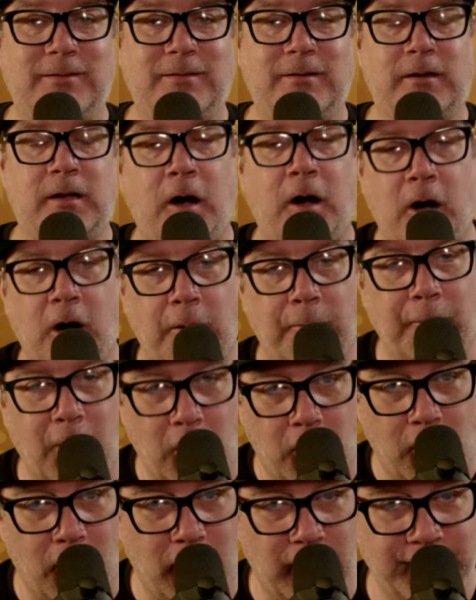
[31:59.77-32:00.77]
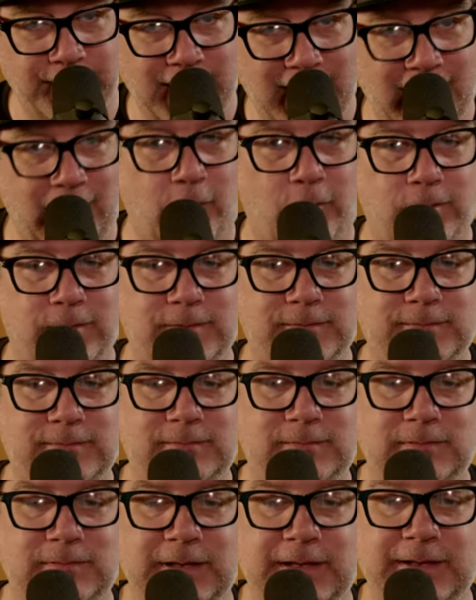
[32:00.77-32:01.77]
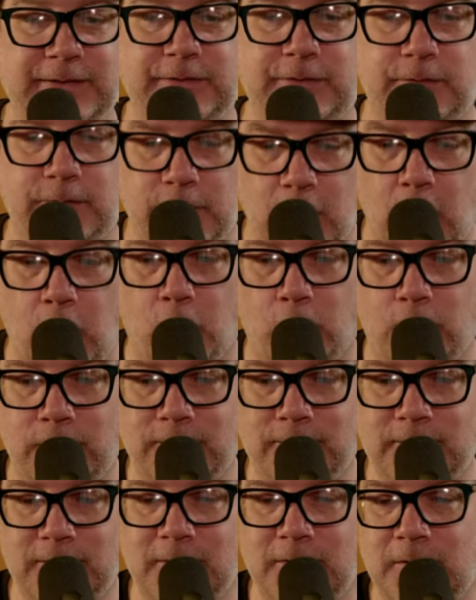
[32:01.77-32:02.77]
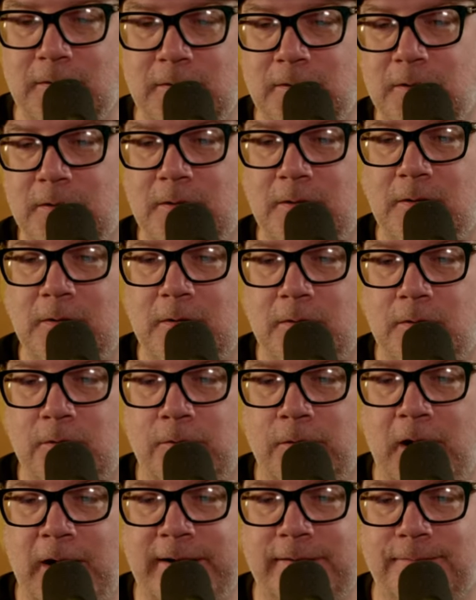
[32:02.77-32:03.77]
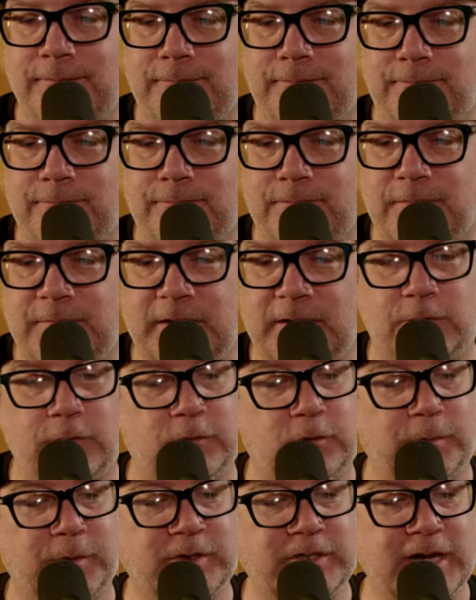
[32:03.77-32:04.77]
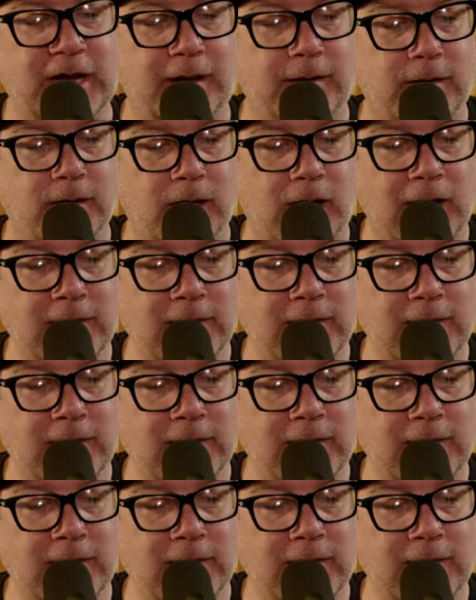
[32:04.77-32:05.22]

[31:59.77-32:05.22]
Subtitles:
Come on now. Let's go. Ryan, thanks for the super chat.